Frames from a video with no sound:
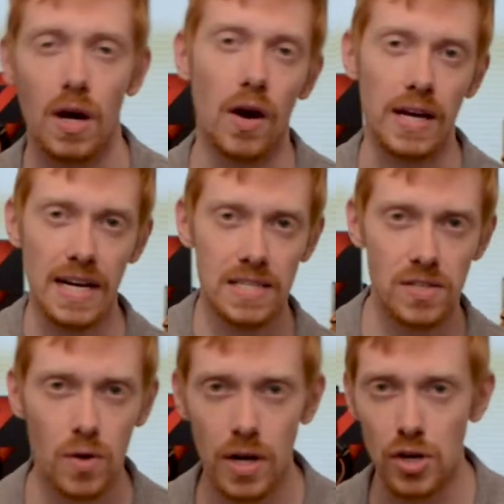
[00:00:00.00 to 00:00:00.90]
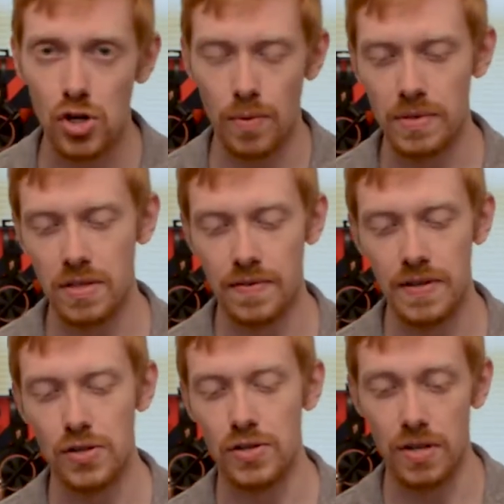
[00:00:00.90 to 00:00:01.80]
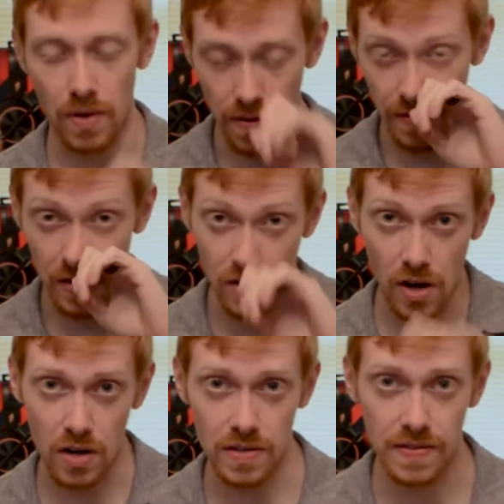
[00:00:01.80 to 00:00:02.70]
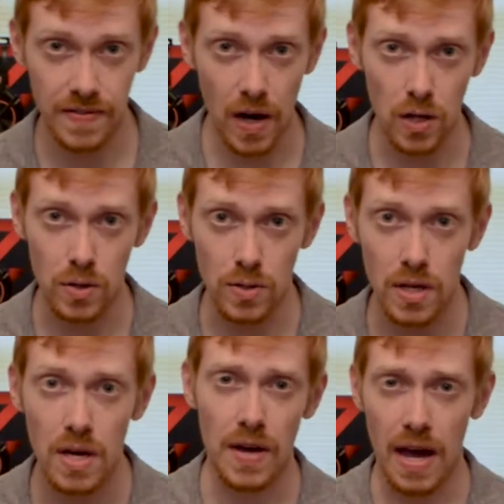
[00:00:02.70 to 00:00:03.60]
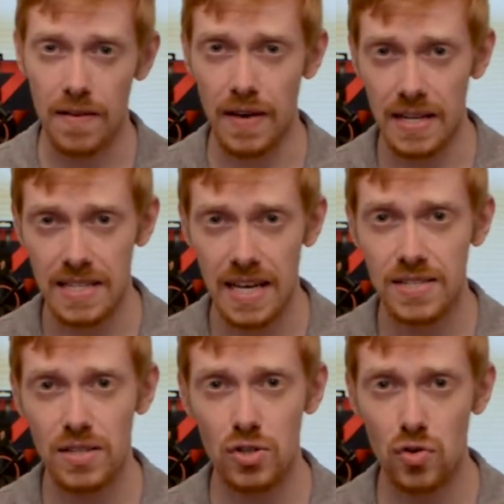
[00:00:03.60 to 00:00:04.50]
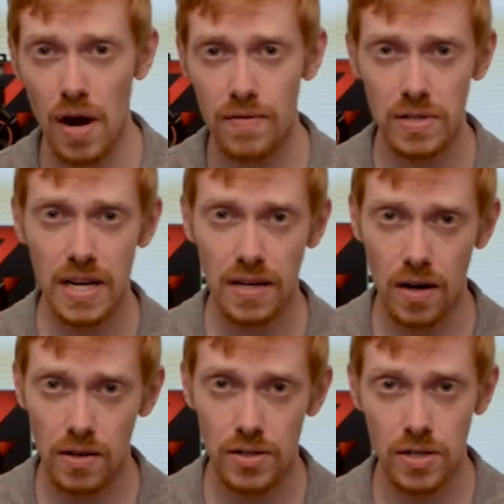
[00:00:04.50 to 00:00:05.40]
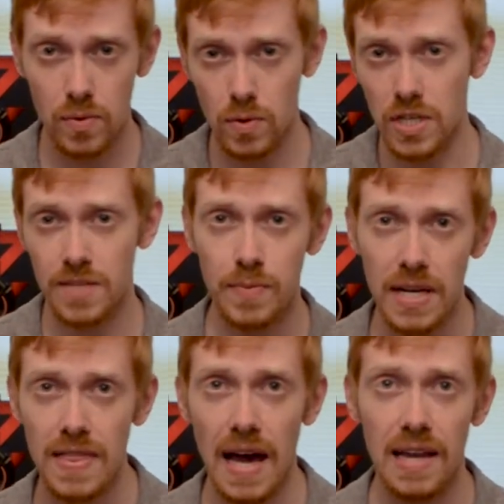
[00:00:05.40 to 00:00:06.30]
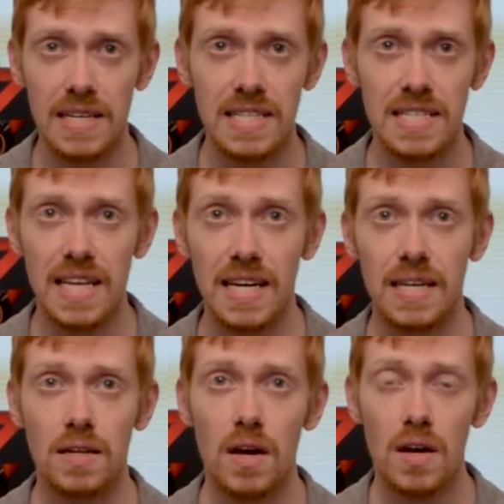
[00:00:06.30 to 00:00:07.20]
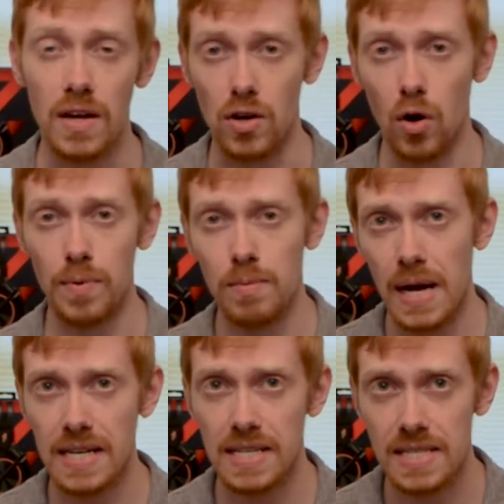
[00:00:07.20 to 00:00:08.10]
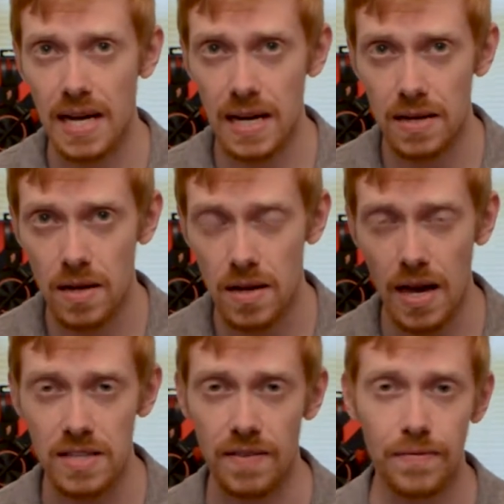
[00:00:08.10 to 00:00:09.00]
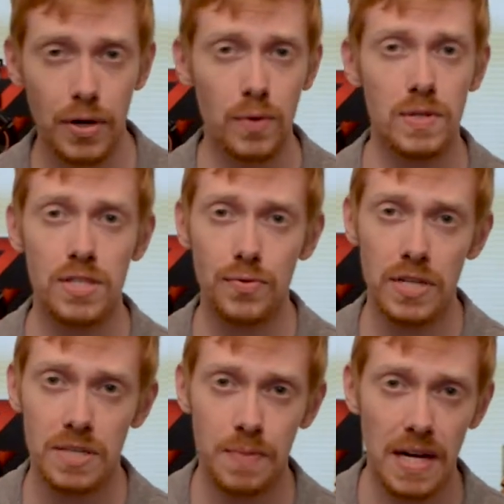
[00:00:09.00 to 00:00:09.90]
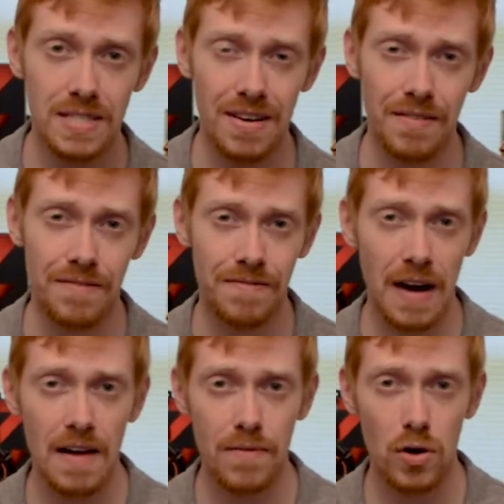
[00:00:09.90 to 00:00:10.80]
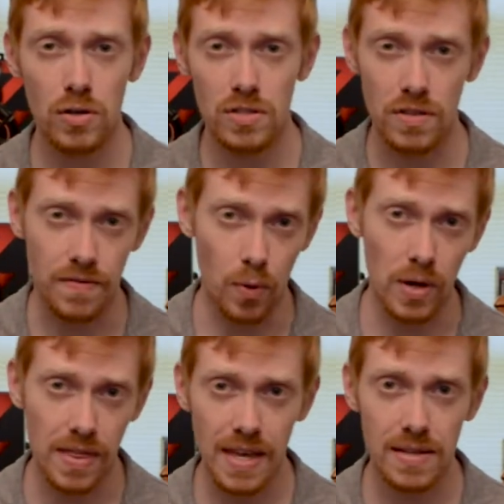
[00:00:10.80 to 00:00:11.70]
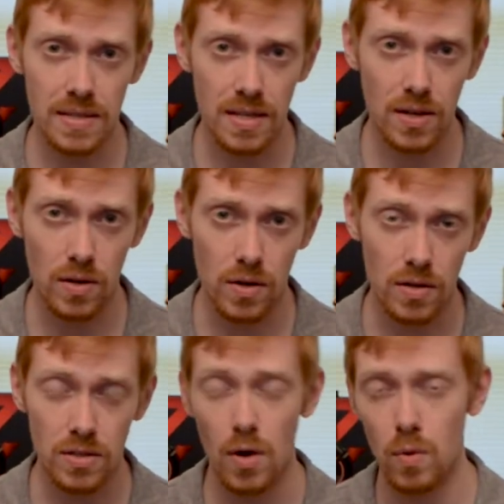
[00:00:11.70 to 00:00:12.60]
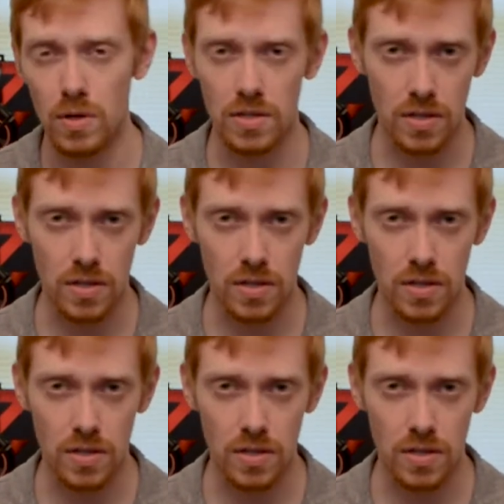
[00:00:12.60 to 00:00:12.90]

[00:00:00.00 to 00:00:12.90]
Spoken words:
Alright guys, let's go ahead and jump into the features here. The features are as follows. They have a Tesla driver technology. We'll explain that in a second. They're open back design. It has a frequency response of 5 Hz to 40,000 kilohertz, which is